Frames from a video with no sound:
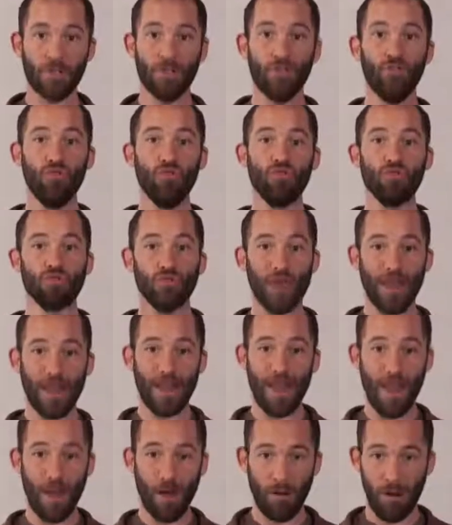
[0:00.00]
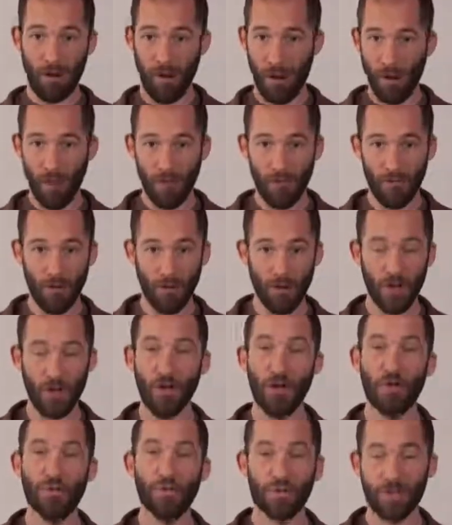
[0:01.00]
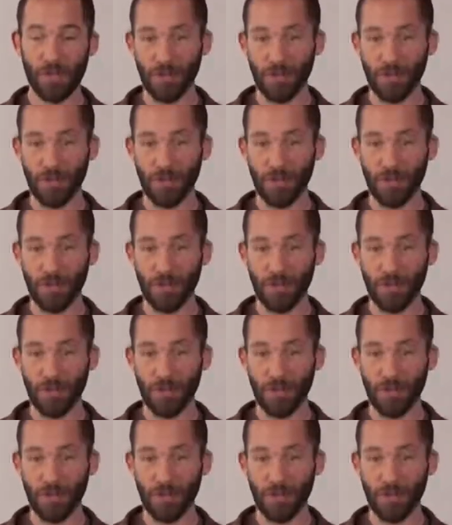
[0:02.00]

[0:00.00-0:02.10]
So you write out all of your code.